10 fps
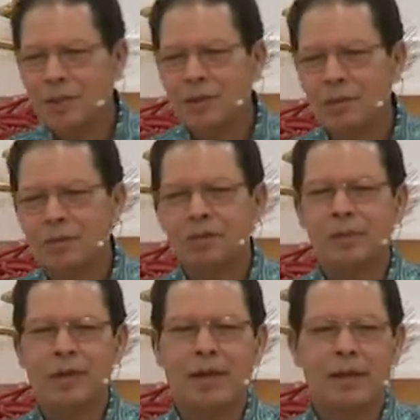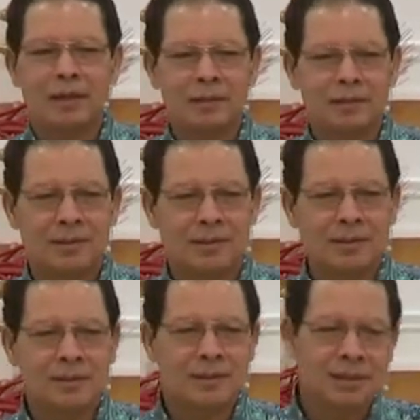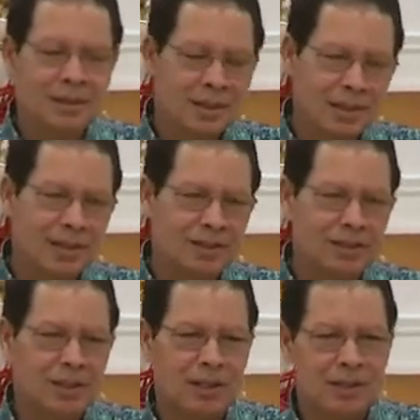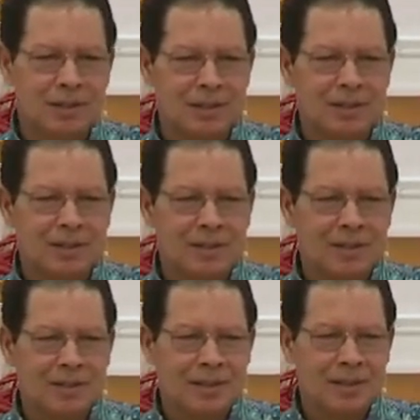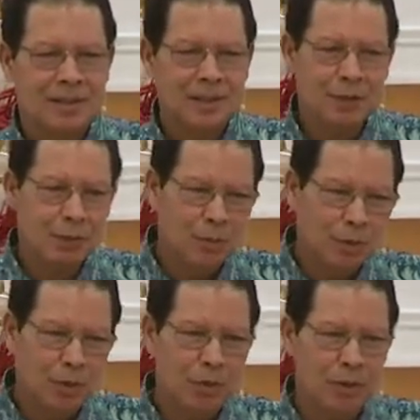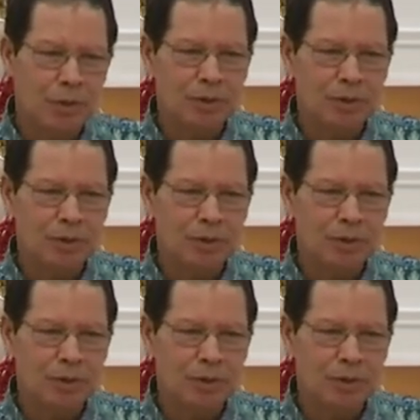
give them a smile, a handshake and give them a word